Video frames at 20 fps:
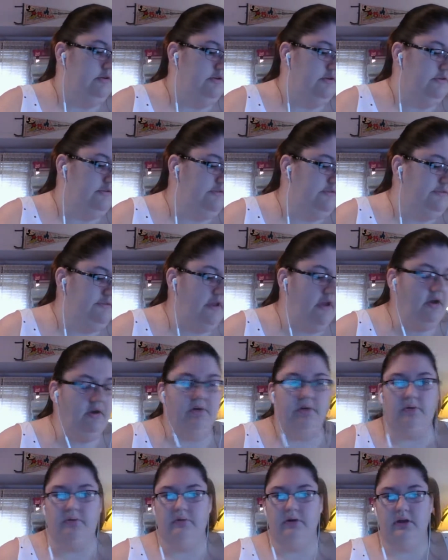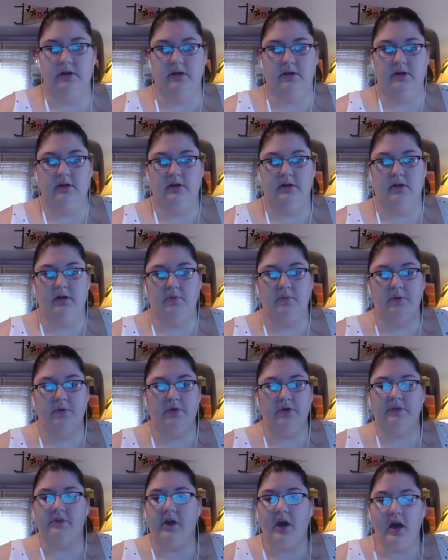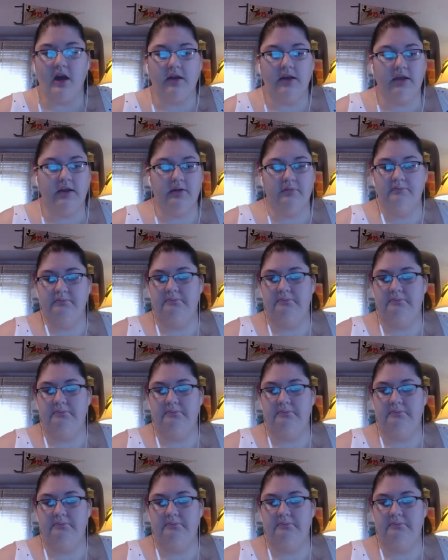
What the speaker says: So we were talking